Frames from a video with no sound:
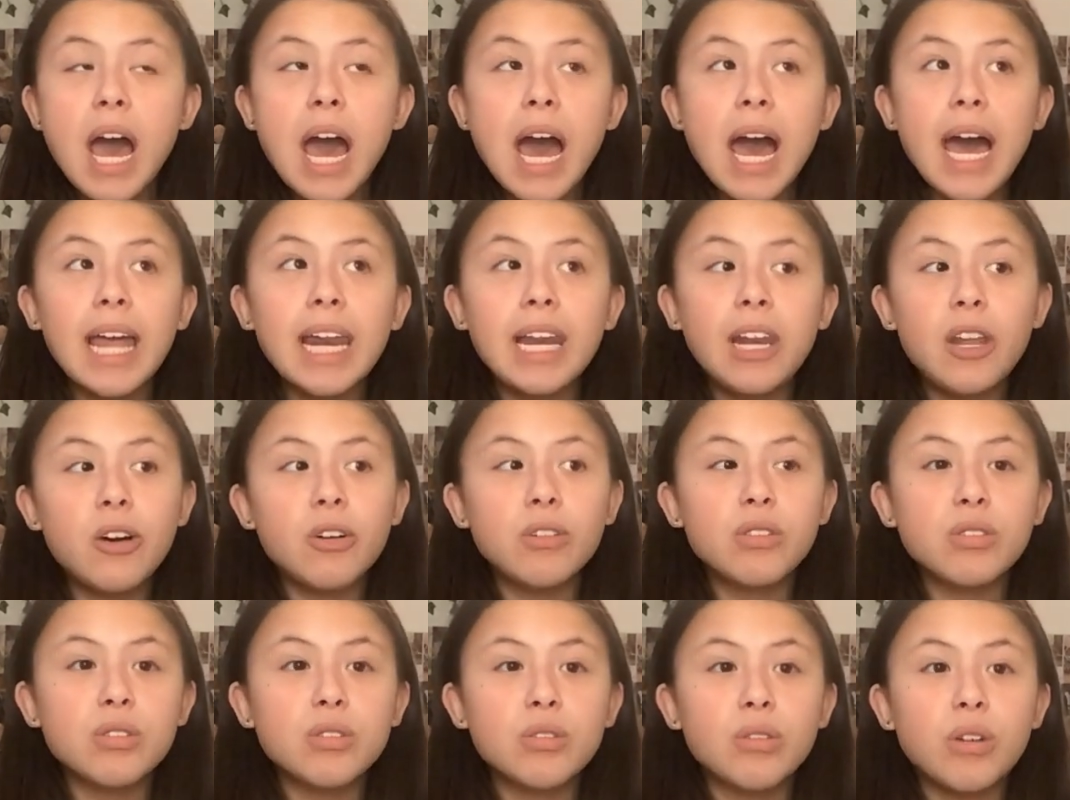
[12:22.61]
It
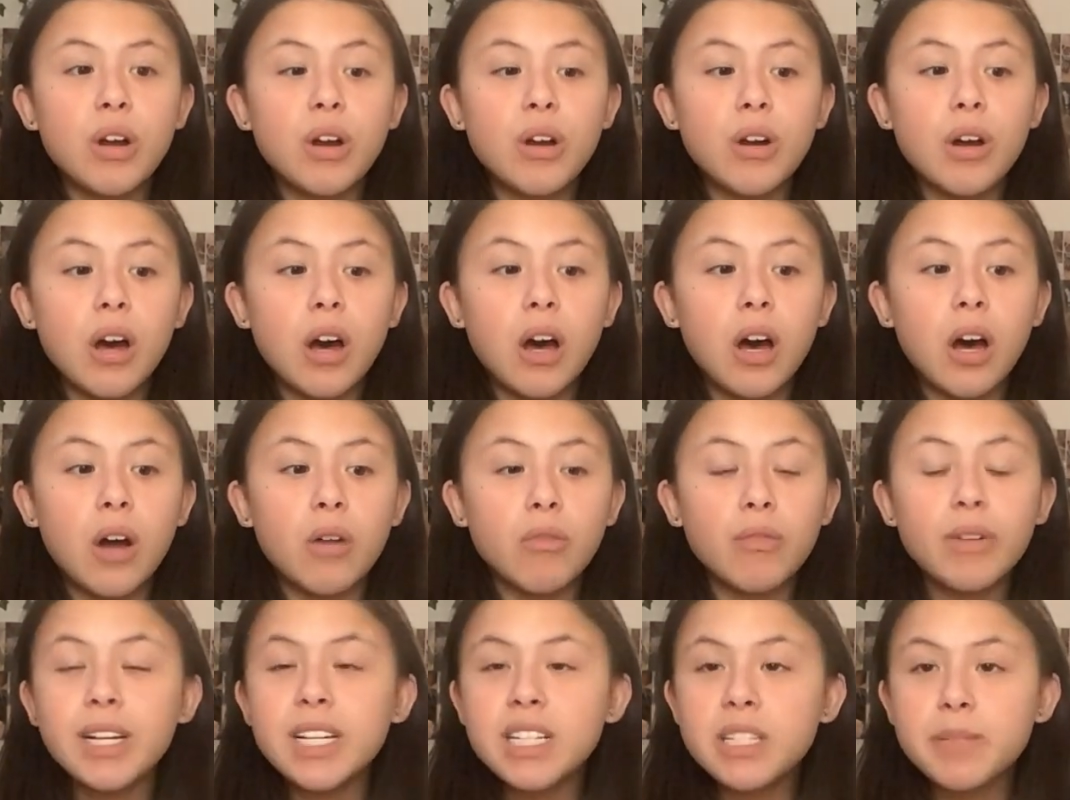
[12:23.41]
looks uh,
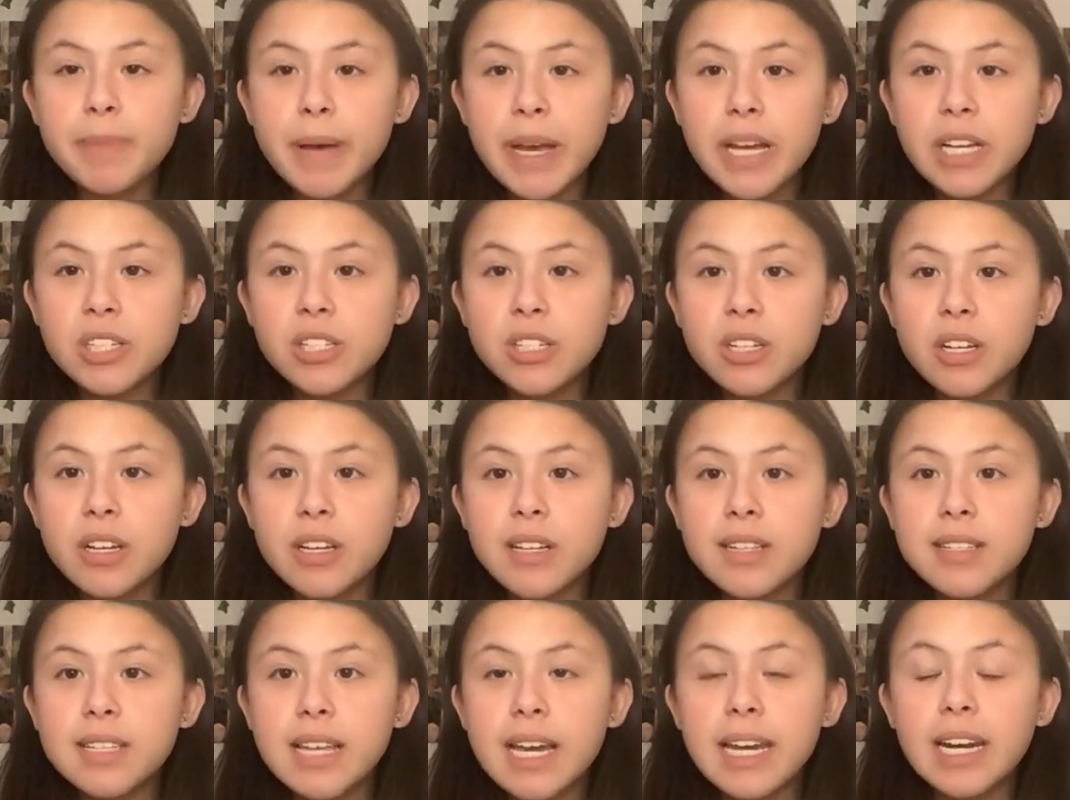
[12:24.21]
really
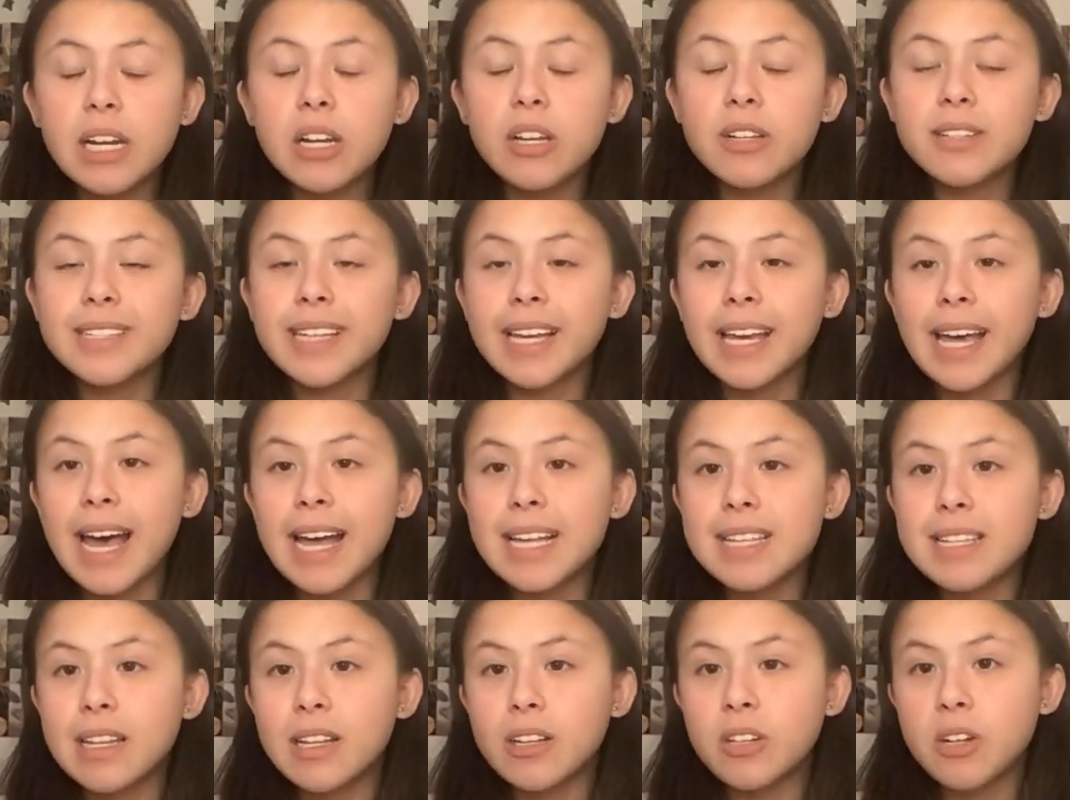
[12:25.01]
spacious and it looks like it
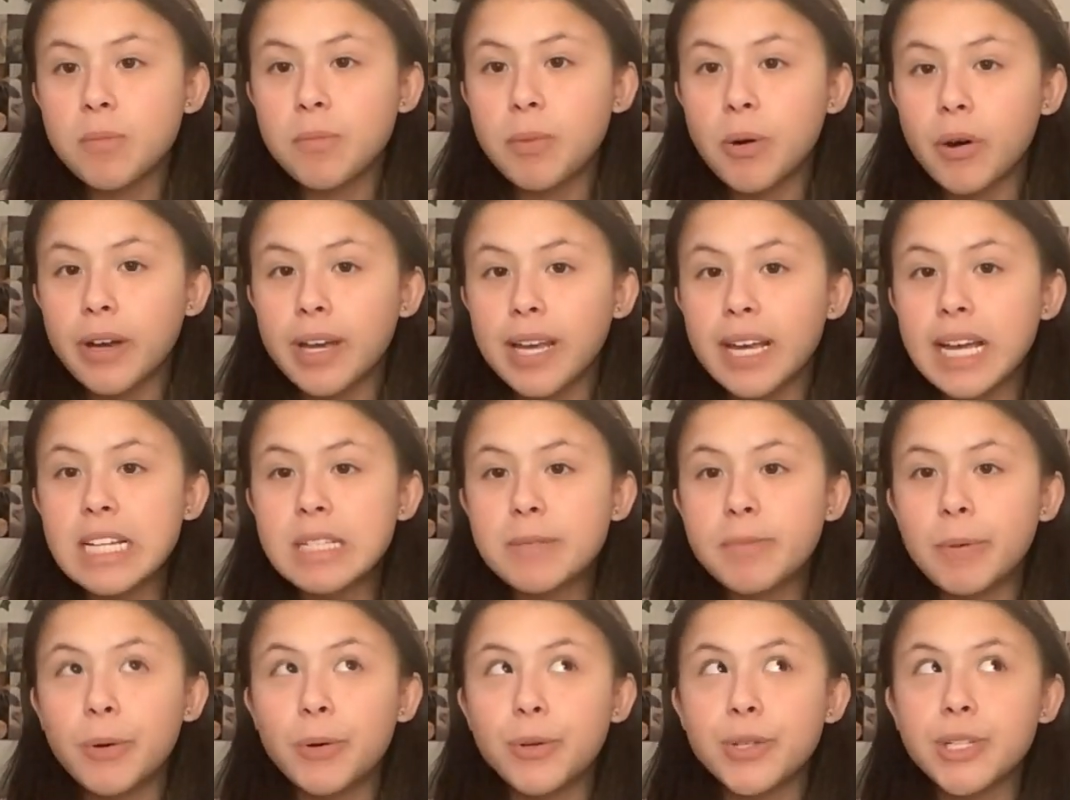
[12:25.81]
has a lot of
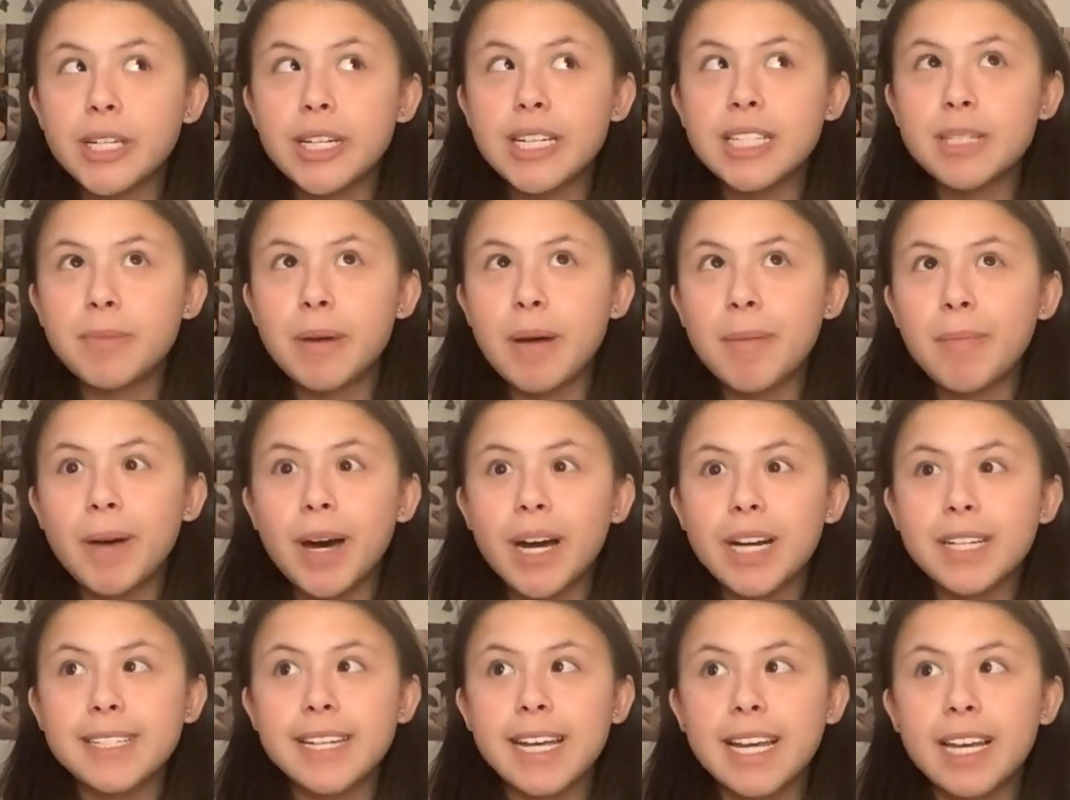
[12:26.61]
pockets, but also it's by
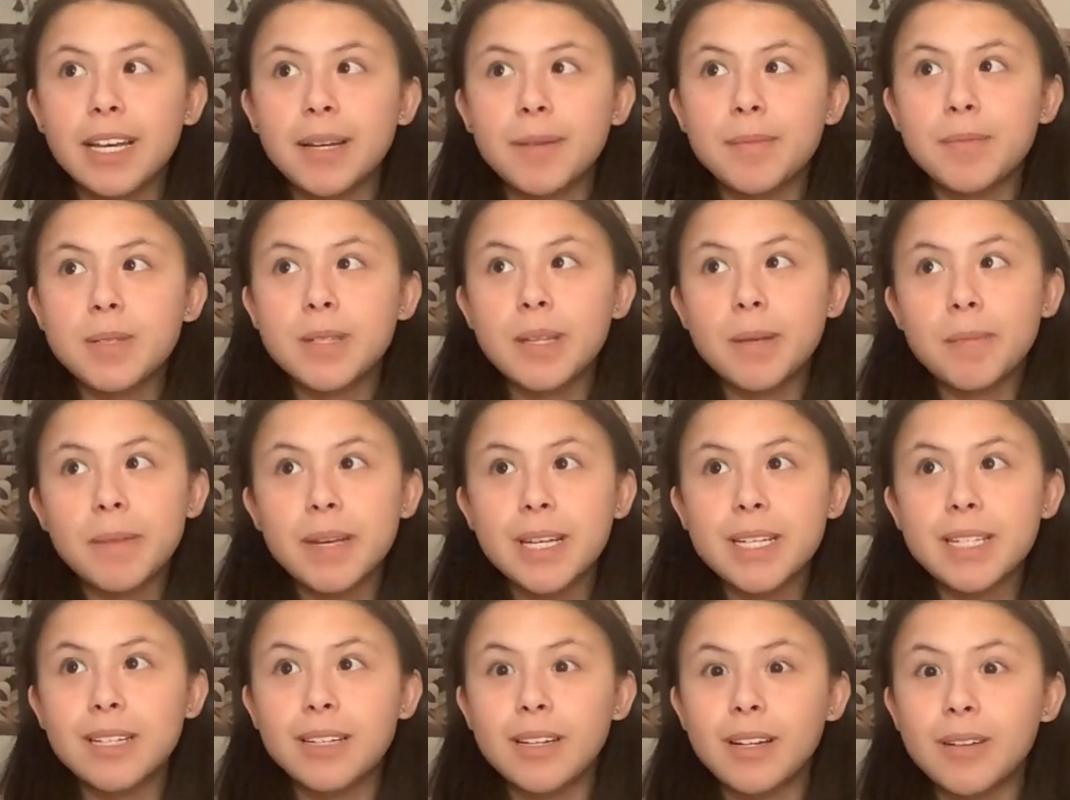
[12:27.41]
Marc Jacobs, so it
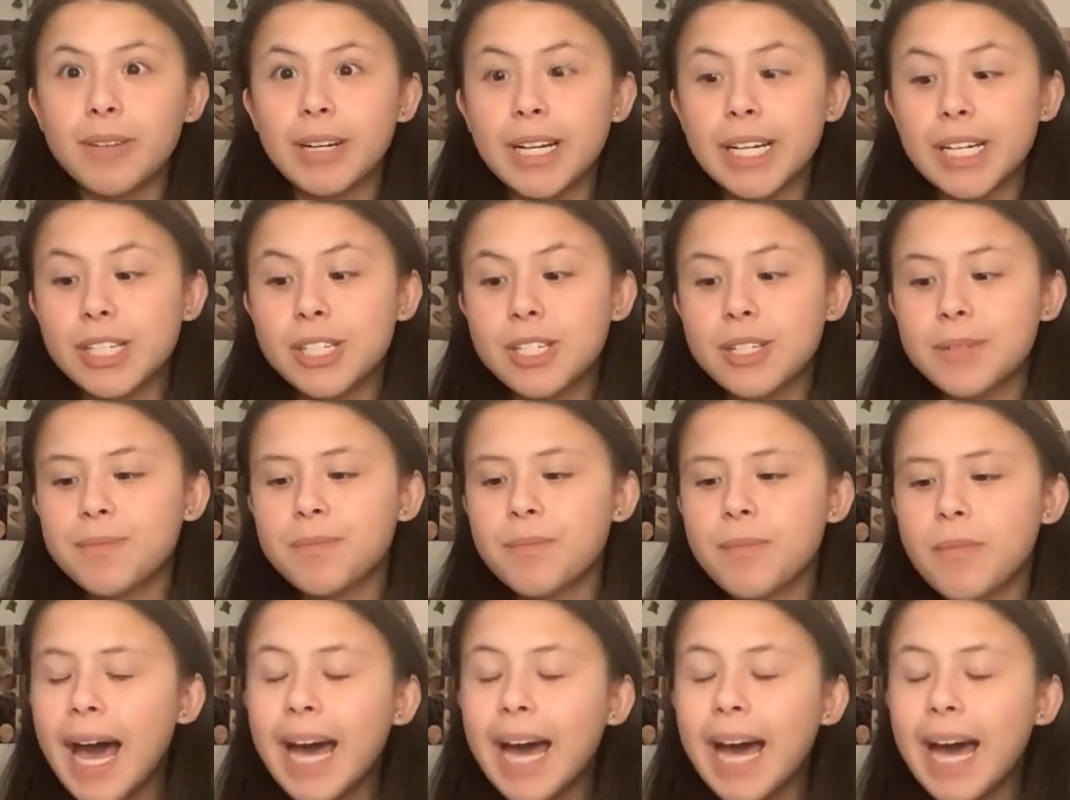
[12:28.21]
makes you look rich.